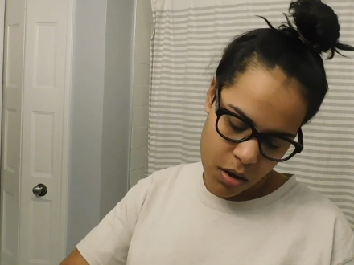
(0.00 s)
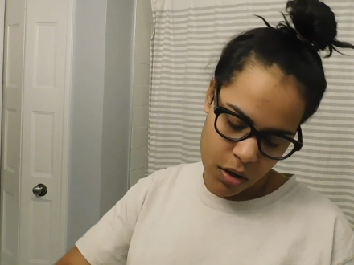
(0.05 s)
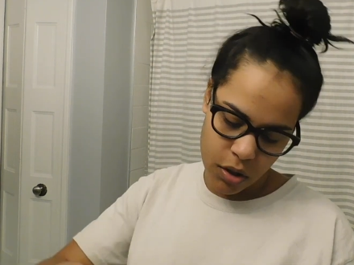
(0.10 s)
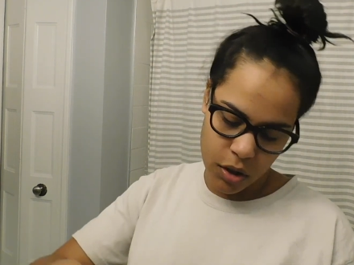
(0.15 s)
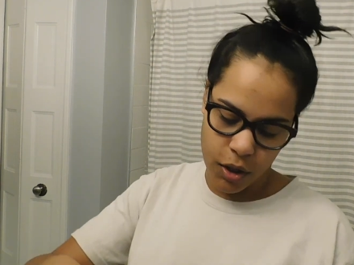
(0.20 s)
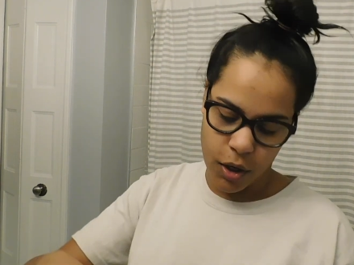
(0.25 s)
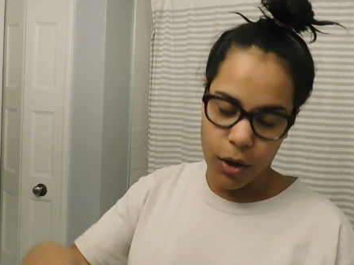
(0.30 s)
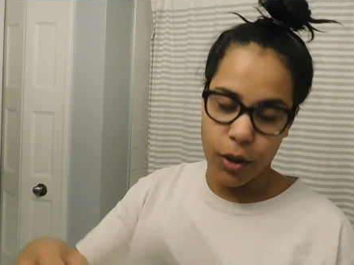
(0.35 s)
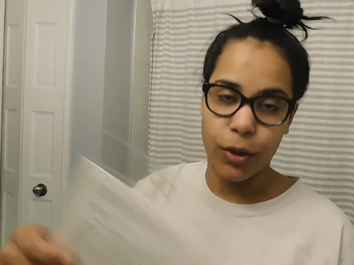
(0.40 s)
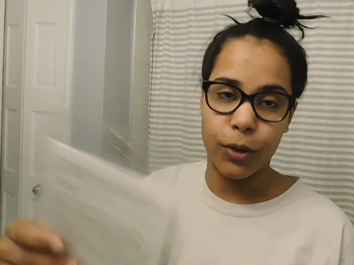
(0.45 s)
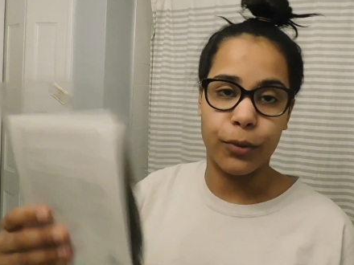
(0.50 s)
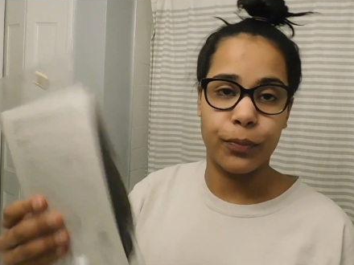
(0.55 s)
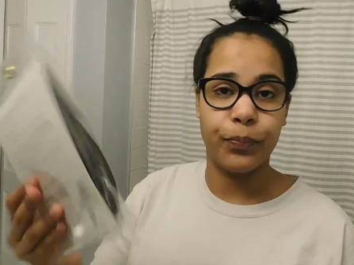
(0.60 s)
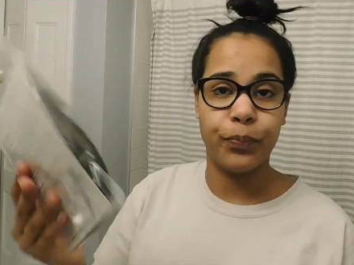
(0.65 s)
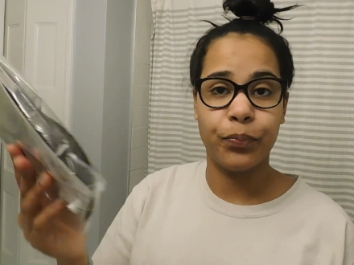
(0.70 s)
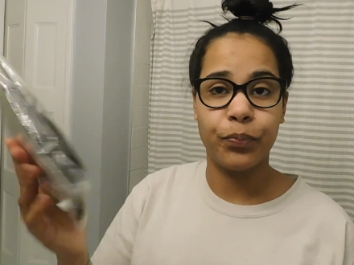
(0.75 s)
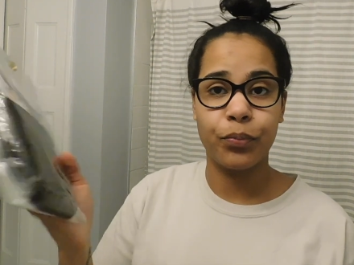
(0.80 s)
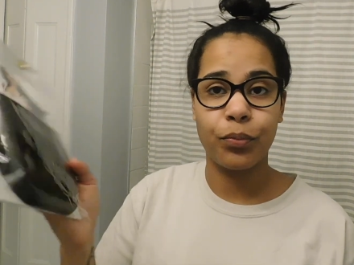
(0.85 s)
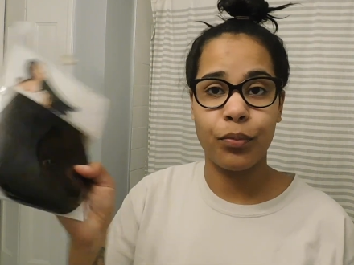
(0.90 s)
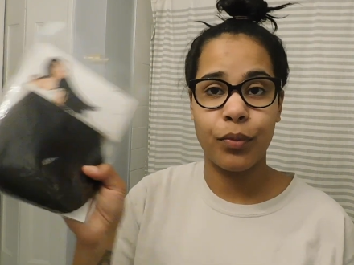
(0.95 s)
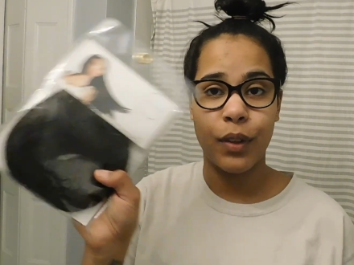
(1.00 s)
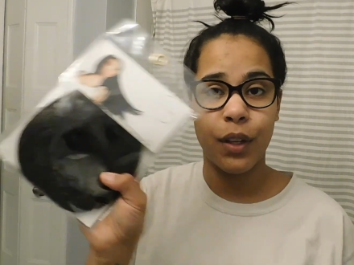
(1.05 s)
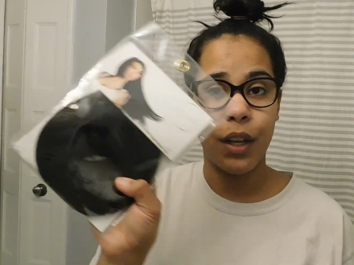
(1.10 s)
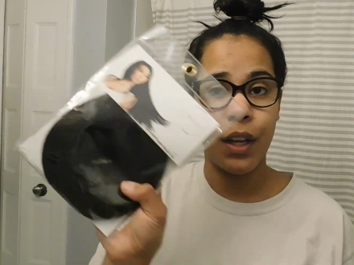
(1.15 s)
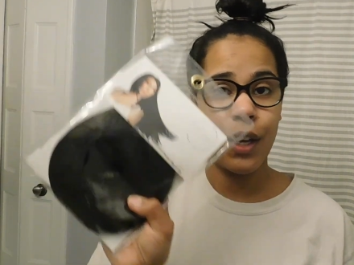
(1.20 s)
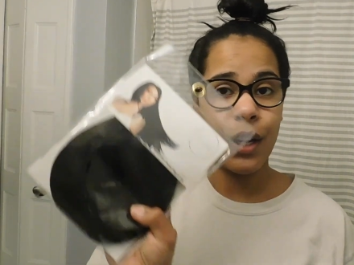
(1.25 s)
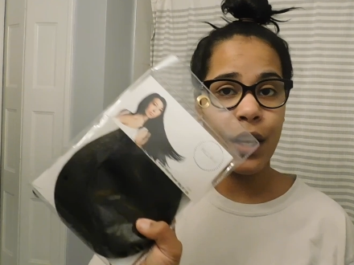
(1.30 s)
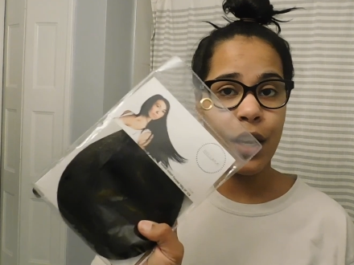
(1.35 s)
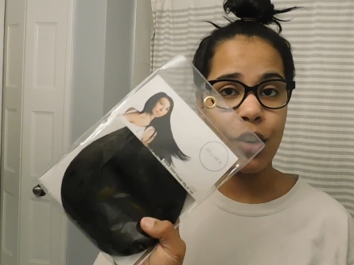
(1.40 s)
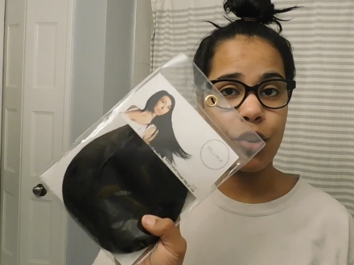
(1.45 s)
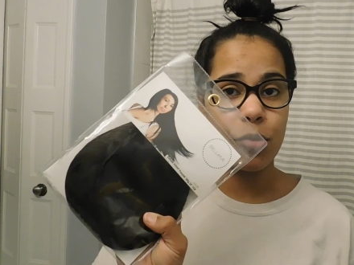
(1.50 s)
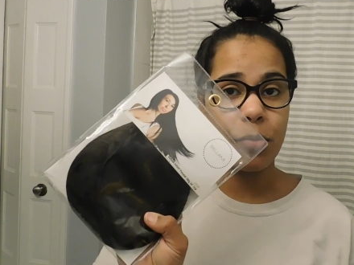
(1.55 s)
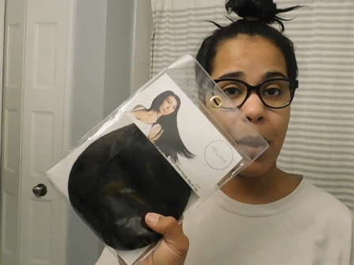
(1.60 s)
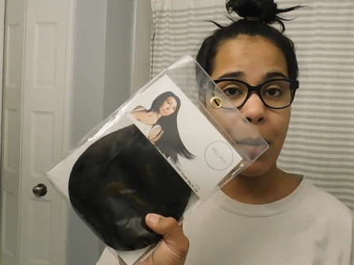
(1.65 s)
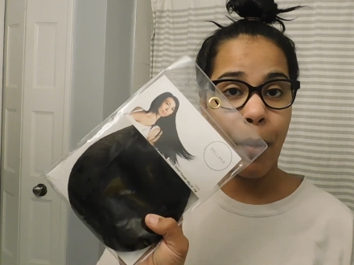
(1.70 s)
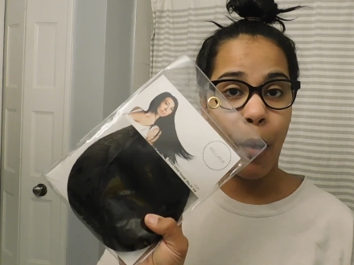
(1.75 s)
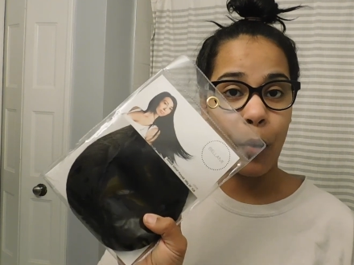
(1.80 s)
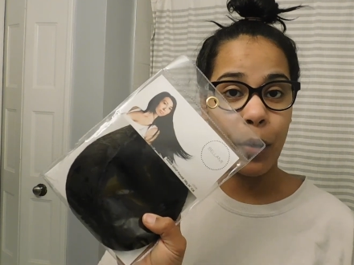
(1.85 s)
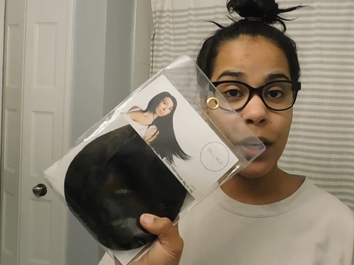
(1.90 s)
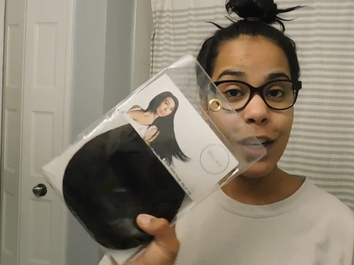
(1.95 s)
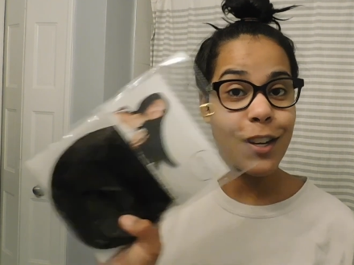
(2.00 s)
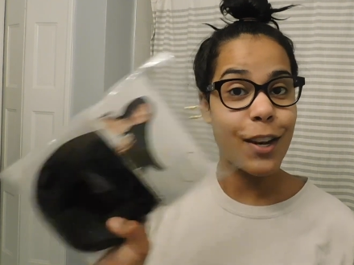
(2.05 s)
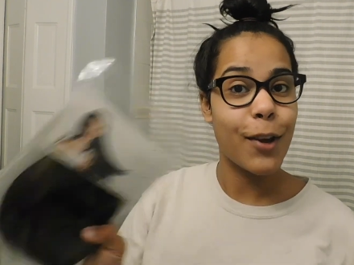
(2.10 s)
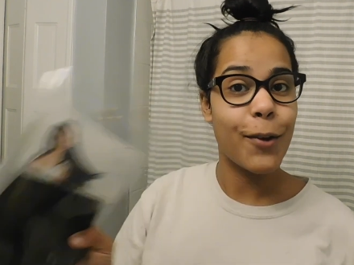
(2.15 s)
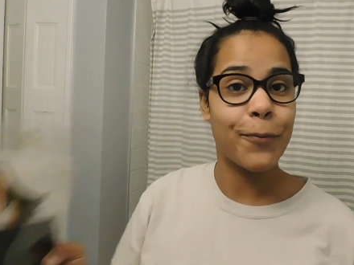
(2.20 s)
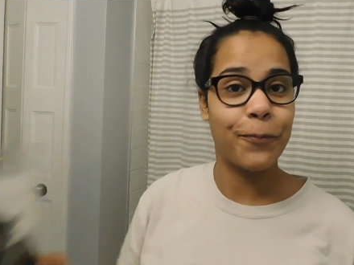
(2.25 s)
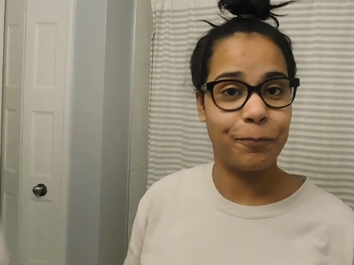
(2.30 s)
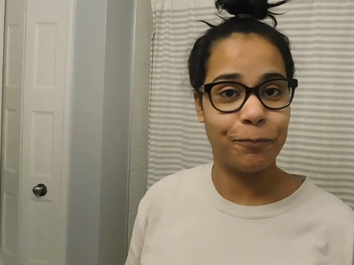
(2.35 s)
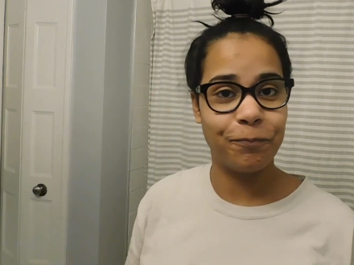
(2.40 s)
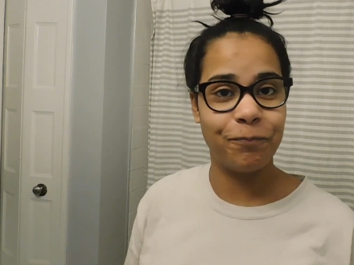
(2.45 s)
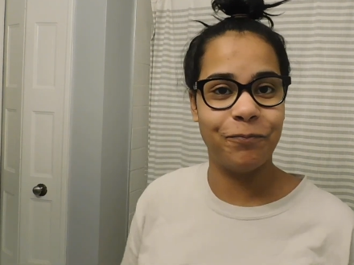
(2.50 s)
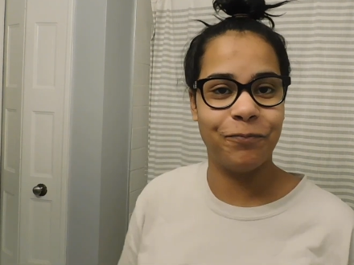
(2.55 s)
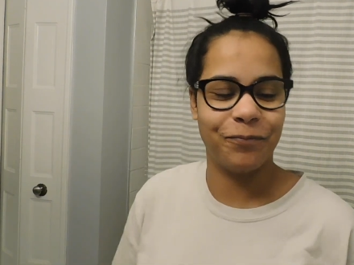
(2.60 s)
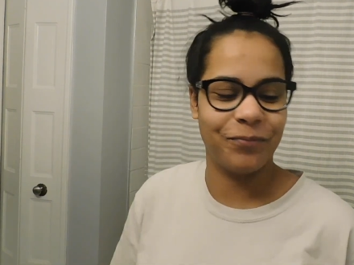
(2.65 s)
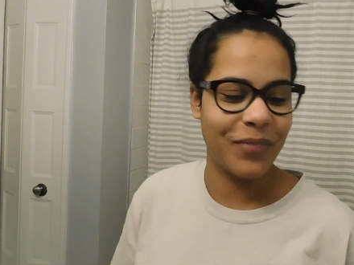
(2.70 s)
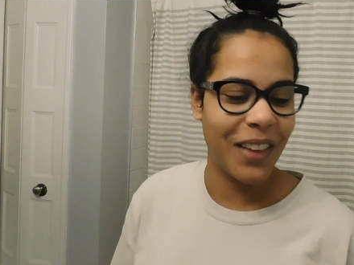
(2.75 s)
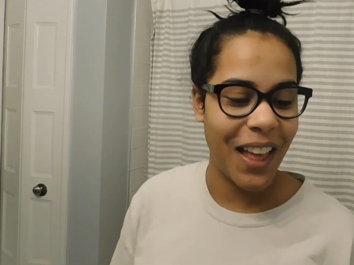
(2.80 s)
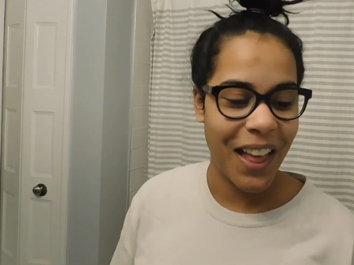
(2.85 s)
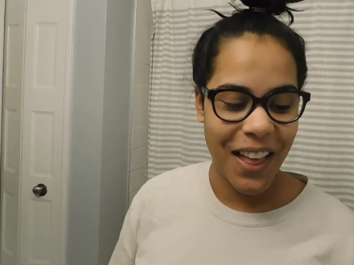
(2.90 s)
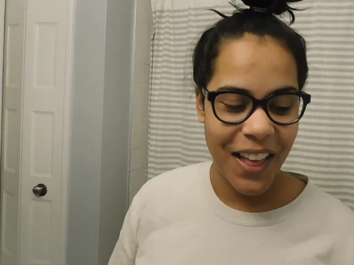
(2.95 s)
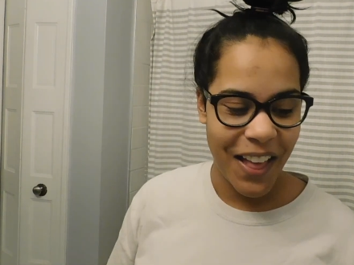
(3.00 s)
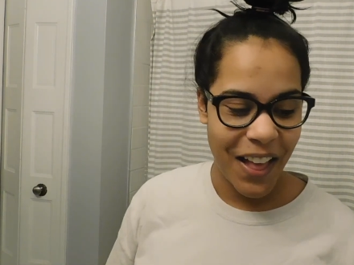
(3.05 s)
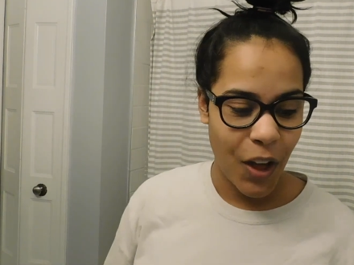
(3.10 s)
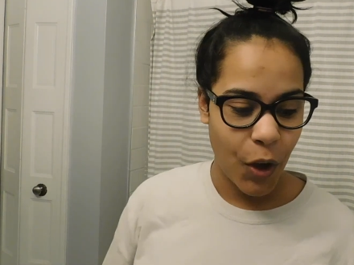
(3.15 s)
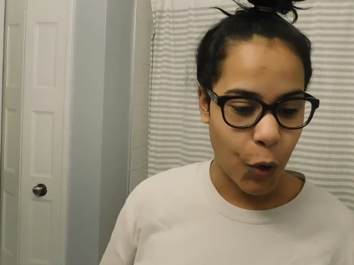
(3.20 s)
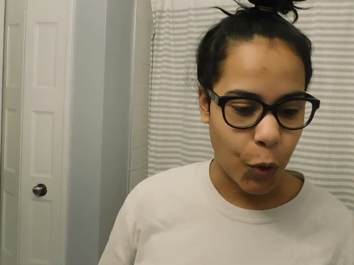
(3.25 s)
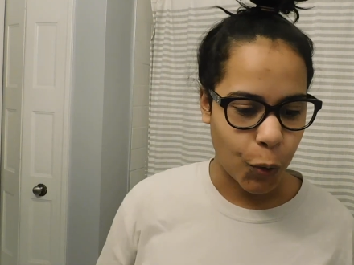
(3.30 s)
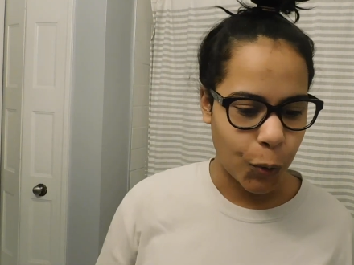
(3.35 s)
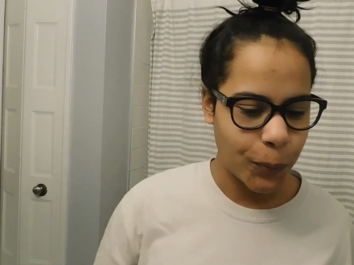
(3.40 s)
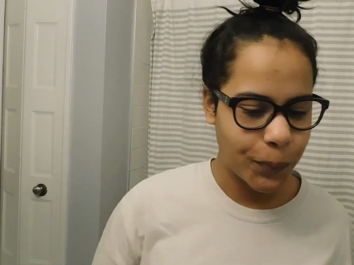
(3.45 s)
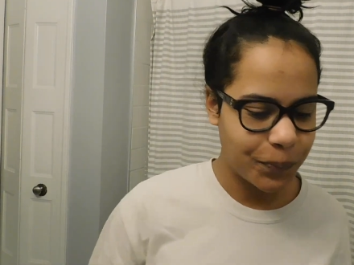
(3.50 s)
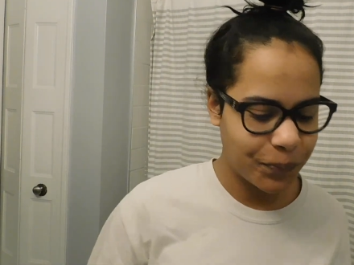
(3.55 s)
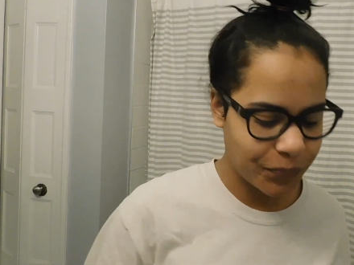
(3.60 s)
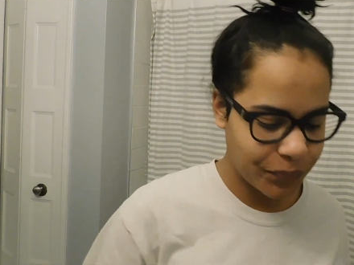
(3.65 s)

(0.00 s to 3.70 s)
So here's my ponytail. Cool.